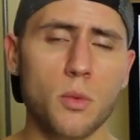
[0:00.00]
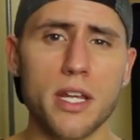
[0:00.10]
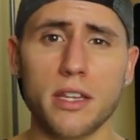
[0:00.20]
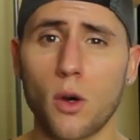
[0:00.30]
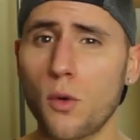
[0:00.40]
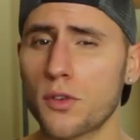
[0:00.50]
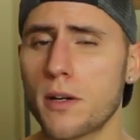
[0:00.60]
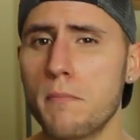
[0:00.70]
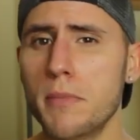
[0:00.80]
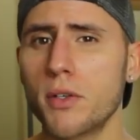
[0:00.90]
with
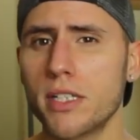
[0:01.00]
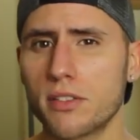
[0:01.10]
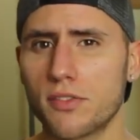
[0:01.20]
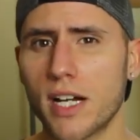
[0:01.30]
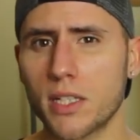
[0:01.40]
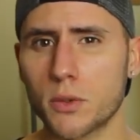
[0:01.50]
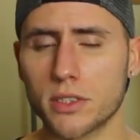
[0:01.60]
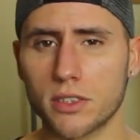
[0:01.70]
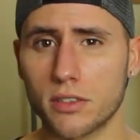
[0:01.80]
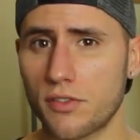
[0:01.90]
over 1 million
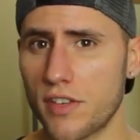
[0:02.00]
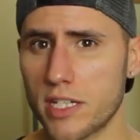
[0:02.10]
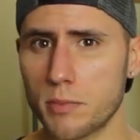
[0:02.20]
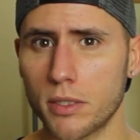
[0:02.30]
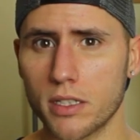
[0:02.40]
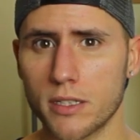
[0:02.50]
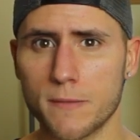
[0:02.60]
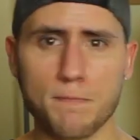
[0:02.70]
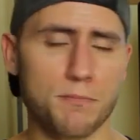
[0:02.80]
followers on Facebook